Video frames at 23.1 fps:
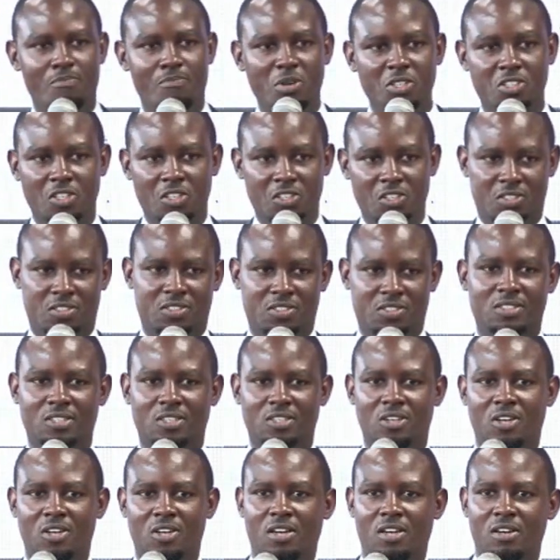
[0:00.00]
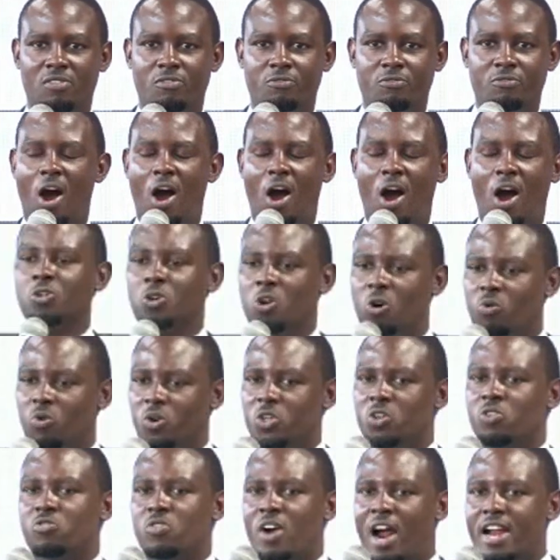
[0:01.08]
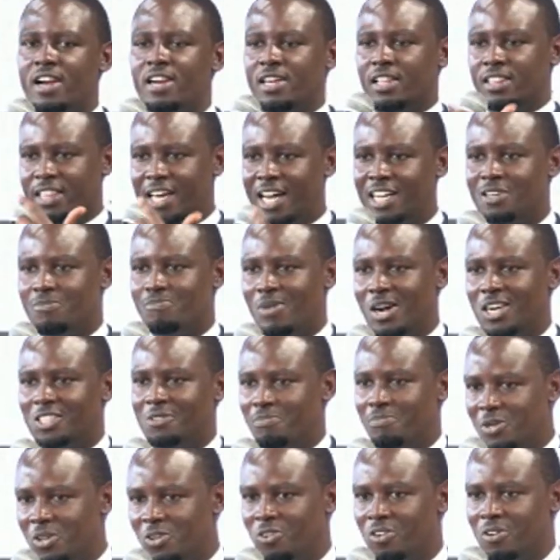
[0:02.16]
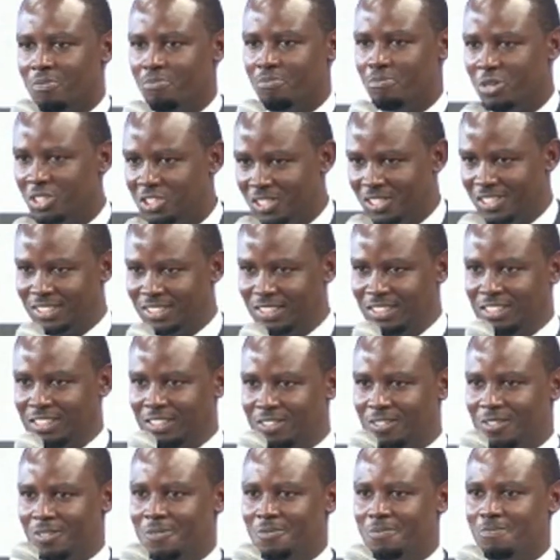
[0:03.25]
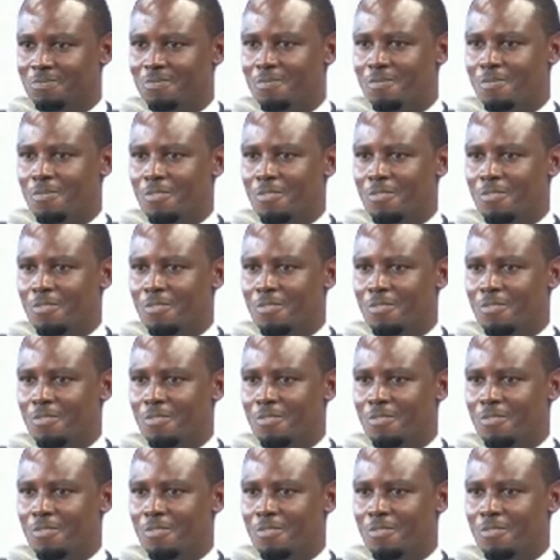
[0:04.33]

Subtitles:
business, for how long will you run that multi-billion business?